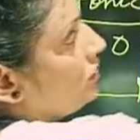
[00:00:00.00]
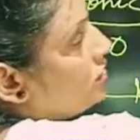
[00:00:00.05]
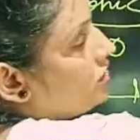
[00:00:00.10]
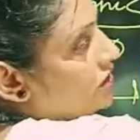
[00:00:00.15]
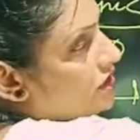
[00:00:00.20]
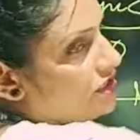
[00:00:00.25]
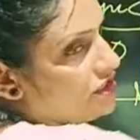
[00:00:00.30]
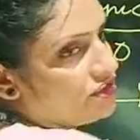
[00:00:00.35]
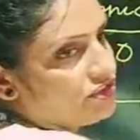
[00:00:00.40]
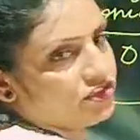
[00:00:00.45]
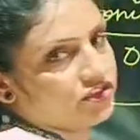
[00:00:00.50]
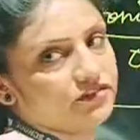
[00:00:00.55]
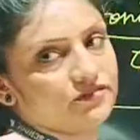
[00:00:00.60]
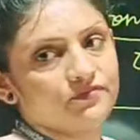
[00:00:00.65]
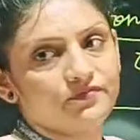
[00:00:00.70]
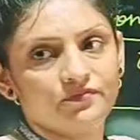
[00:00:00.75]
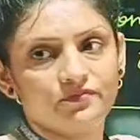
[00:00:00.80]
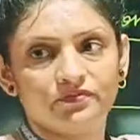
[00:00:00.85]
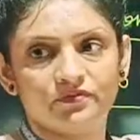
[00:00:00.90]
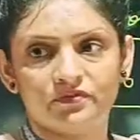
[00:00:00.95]
change.
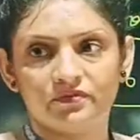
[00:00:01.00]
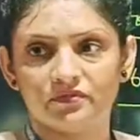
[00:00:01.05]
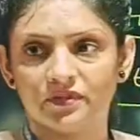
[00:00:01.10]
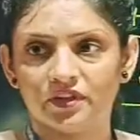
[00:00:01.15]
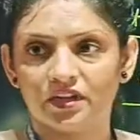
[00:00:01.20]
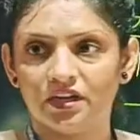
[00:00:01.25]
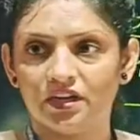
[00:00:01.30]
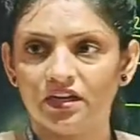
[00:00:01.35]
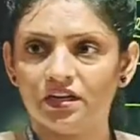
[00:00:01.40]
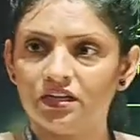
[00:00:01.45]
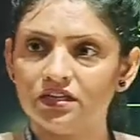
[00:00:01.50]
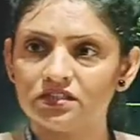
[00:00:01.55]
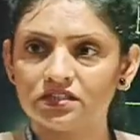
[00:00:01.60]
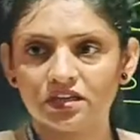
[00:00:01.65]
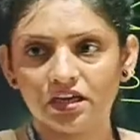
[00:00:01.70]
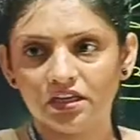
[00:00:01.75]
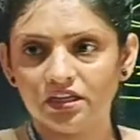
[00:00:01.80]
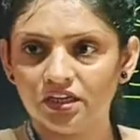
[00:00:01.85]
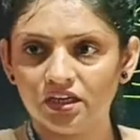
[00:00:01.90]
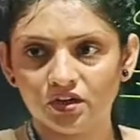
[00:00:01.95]
It is
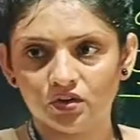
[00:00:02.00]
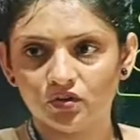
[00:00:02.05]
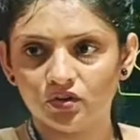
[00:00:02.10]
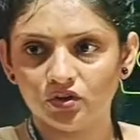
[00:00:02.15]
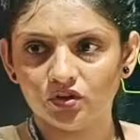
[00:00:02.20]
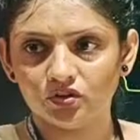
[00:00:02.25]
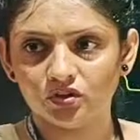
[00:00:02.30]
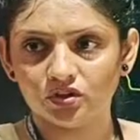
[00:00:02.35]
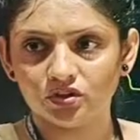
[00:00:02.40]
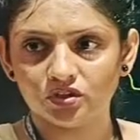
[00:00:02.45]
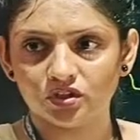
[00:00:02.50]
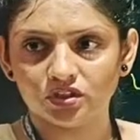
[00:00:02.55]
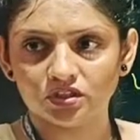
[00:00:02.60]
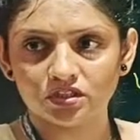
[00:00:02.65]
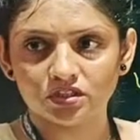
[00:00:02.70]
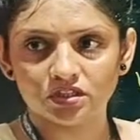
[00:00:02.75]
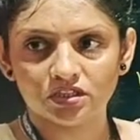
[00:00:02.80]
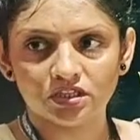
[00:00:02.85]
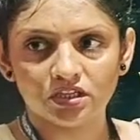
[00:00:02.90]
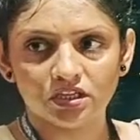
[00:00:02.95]
clear to you or not?
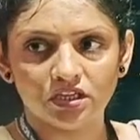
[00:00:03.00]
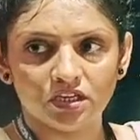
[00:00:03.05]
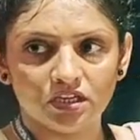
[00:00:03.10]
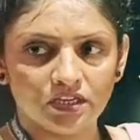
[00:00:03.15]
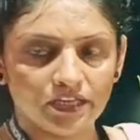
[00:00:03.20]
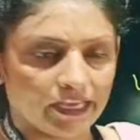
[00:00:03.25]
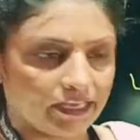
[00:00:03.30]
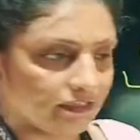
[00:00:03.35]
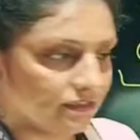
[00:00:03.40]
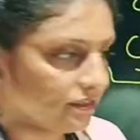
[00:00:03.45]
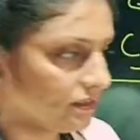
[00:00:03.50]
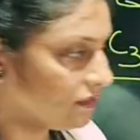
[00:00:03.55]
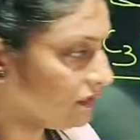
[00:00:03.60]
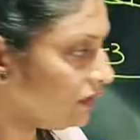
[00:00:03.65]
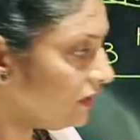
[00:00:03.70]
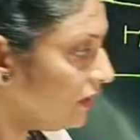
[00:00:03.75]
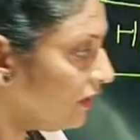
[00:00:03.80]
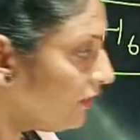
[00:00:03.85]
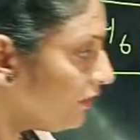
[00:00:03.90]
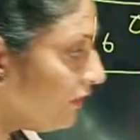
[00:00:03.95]
Yes.
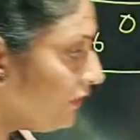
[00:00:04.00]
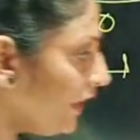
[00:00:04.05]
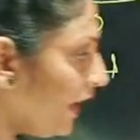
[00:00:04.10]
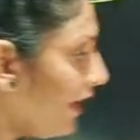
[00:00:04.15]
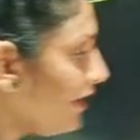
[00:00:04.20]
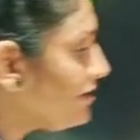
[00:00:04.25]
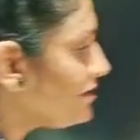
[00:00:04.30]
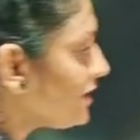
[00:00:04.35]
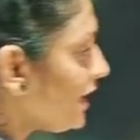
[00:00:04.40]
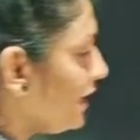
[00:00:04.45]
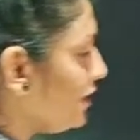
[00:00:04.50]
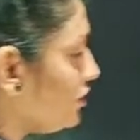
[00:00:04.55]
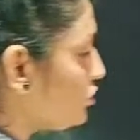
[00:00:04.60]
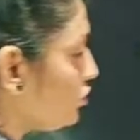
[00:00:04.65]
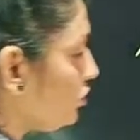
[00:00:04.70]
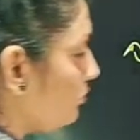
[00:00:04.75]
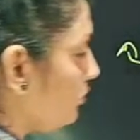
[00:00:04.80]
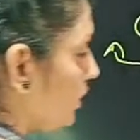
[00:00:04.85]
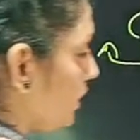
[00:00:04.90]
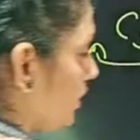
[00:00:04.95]
Next
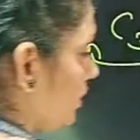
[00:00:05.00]
isomer